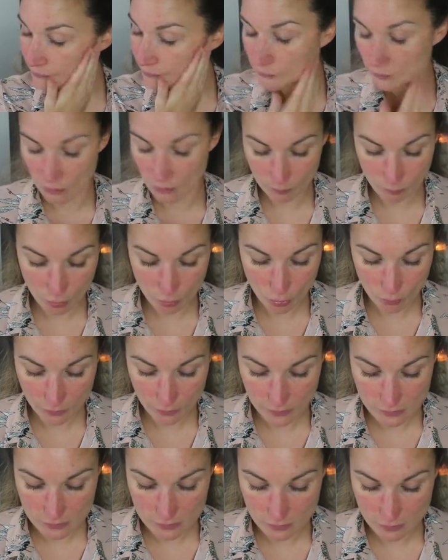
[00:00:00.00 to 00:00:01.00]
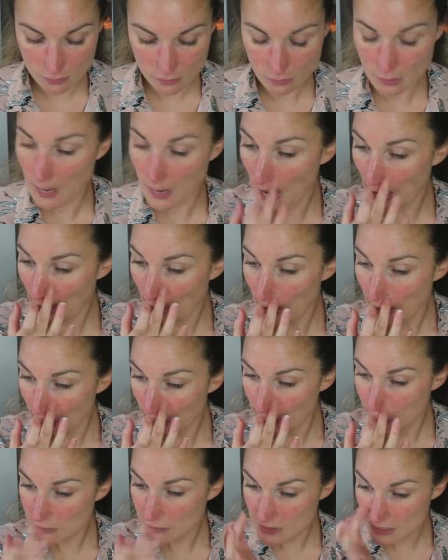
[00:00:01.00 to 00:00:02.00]
I'm going to pop this on,
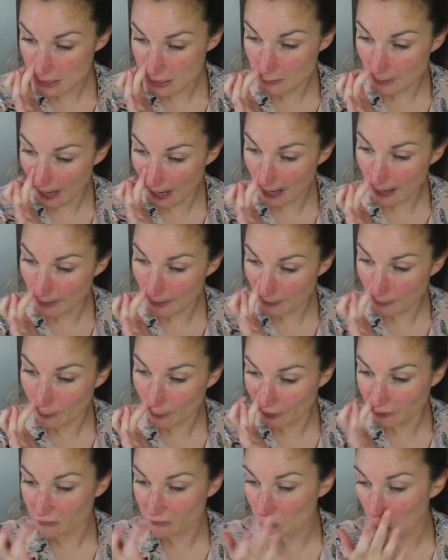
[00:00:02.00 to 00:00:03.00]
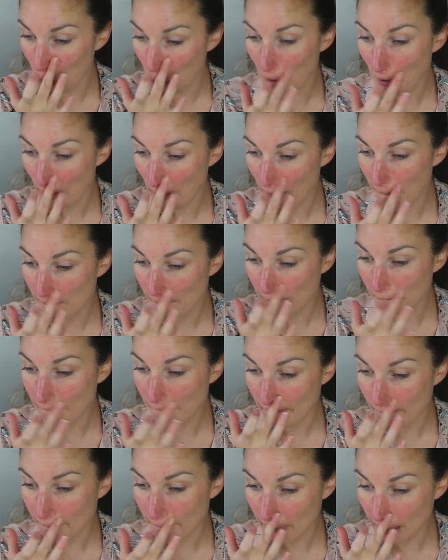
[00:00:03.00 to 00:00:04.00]
especially around where you've got
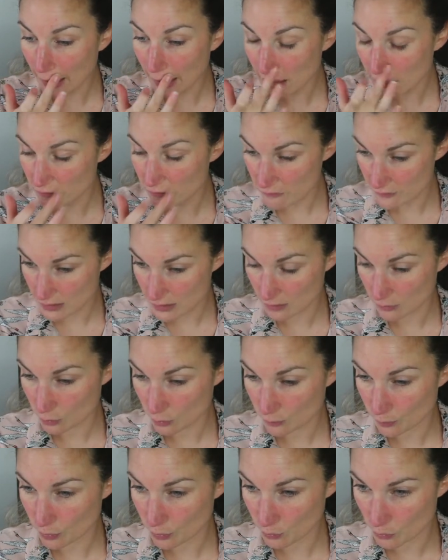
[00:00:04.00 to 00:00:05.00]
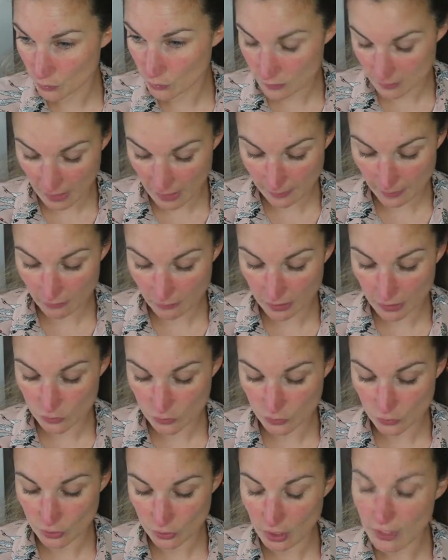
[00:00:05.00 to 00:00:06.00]
any visible pores, maybe
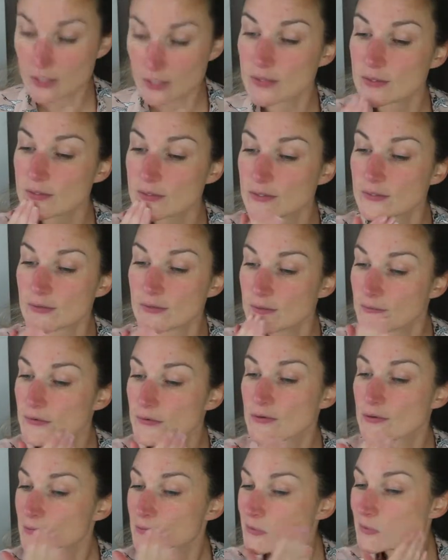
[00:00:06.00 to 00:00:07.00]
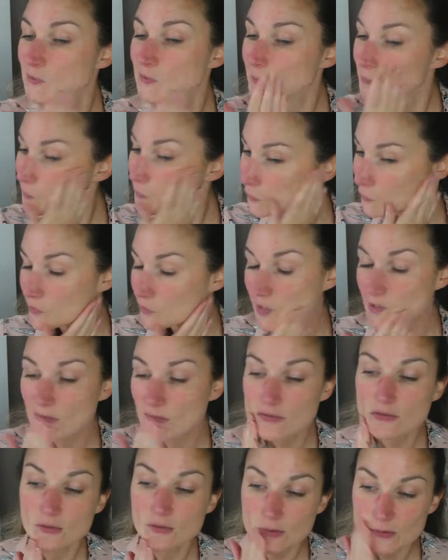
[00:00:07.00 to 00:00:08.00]
around your nose, all those
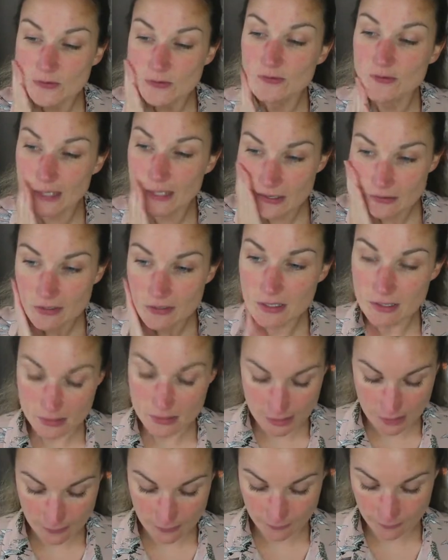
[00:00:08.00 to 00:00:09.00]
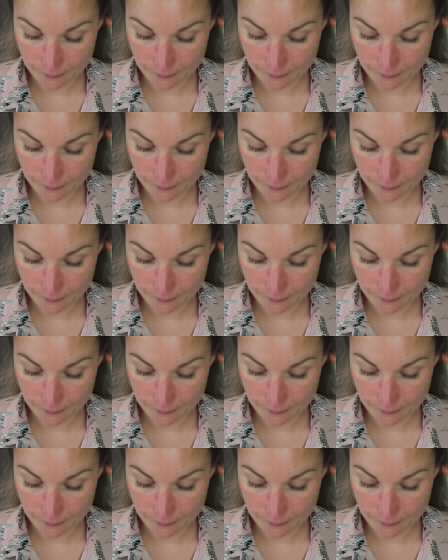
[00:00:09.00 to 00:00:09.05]
sorts of areas.